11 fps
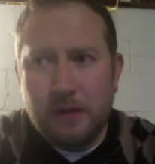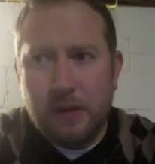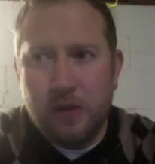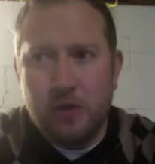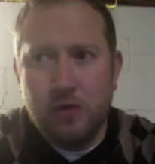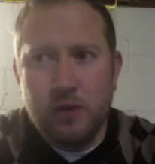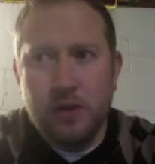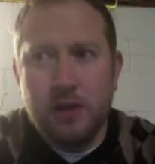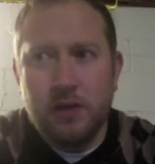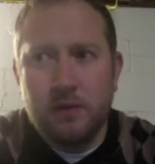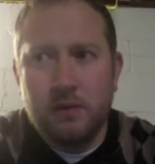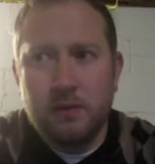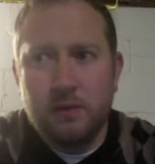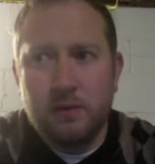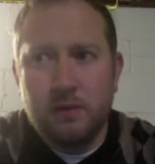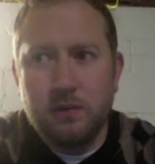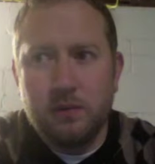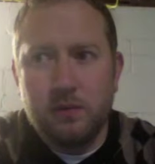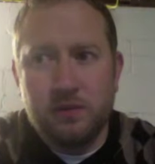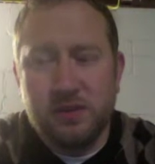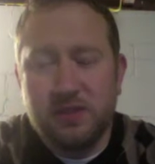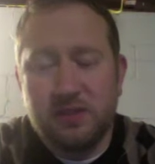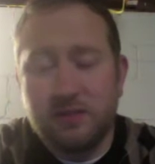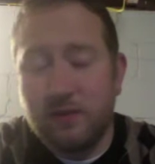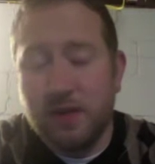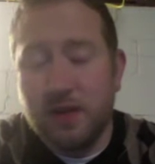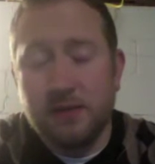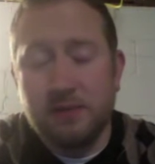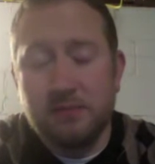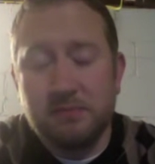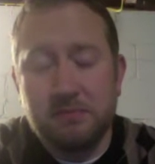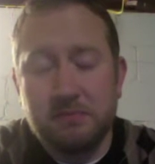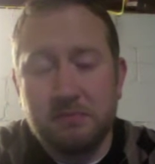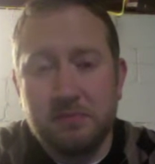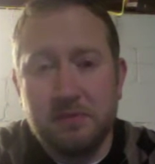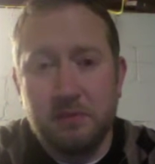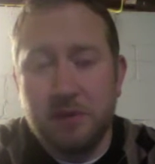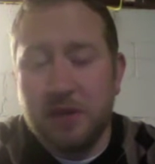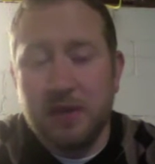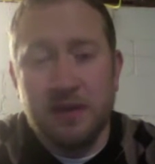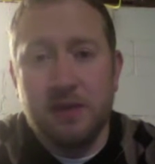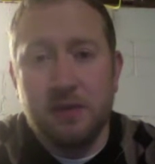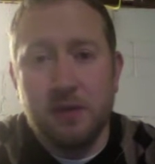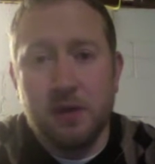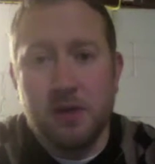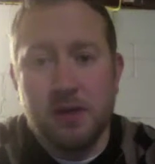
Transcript: who really was just a friend when I needed one.